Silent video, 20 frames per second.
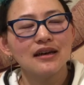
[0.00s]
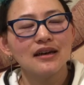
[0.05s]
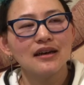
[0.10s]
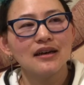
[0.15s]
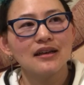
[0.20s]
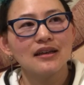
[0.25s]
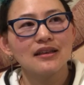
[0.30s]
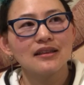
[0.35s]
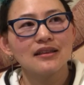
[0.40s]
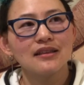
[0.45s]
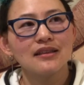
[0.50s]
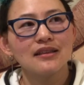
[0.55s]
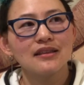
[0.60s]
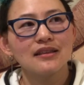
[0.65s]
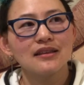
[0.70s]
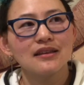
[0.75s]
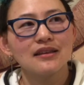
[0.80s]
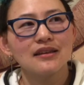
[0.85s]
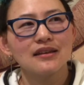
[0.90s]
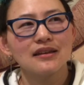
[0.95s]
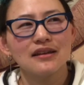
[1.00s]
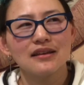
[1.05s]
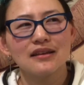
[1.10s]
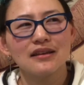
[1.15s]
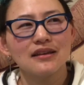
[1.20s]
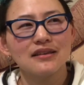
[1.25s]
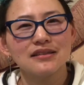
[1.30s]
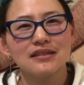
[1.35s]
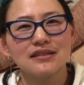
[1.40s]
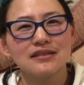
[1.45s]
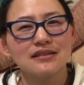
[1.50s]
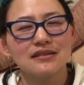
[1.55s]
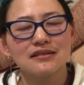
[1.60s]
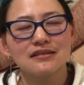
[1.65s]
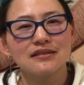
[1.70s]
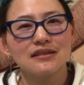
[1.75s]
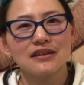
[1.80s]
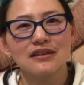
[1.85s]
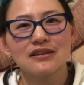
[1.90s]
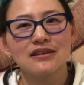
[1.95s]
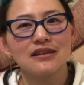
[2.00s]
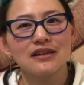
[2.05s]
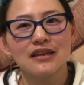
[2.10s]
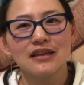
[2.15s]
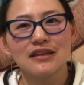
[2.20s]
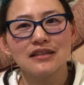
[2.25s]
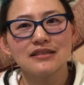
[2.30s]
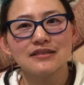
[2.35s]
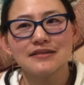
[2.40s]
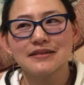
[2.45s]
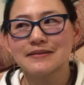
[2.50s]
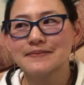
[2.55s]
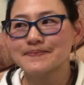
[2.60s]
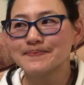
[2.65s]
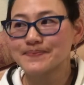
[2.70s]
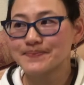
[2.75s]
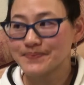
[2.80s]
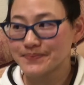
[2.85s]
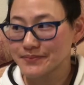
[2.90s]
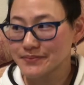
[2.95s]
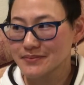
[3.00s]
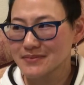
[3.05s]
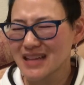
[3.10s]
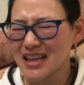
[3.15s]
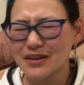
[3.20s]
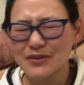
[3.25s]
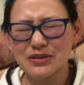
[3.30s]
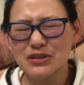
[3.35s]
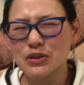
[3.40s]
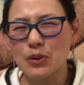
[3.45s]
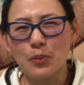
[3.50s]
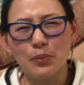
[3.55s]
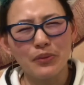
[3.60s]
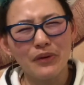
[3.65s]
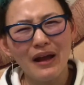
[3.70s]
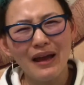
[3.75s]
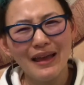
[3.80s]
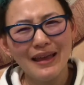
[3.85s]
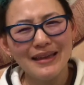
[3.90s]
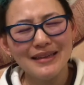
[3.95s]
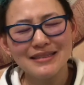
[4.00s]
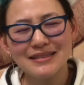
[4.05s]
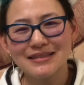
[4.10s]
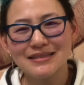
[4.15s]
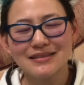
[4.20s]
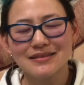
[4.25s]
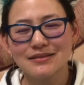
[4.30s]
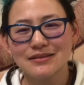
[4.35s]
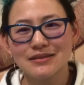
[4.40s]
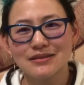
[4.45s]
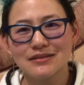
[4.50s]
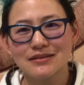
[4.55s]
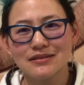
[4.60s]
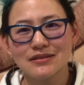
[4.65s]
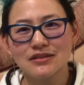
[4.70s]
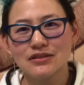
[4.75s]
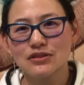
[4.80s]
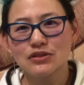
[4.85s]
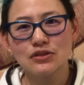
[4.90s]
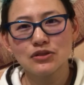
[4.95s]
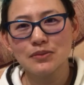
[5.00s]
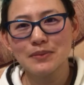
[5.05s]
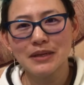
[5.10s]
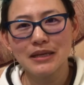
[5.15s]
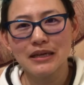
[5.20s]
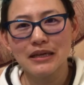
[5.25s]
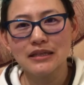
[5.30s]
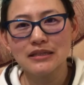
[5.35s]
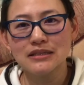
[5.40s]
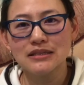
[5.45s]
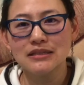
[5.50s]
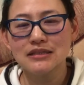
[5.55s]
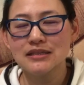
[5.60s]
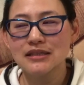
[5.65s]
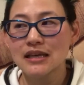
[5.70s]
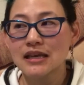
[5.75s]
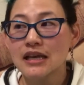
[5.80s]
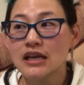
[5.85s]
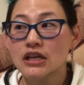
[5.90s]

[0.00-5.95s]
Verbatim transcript: I and I, I just I couldn't get into it and it was so bright. It was just too many colors.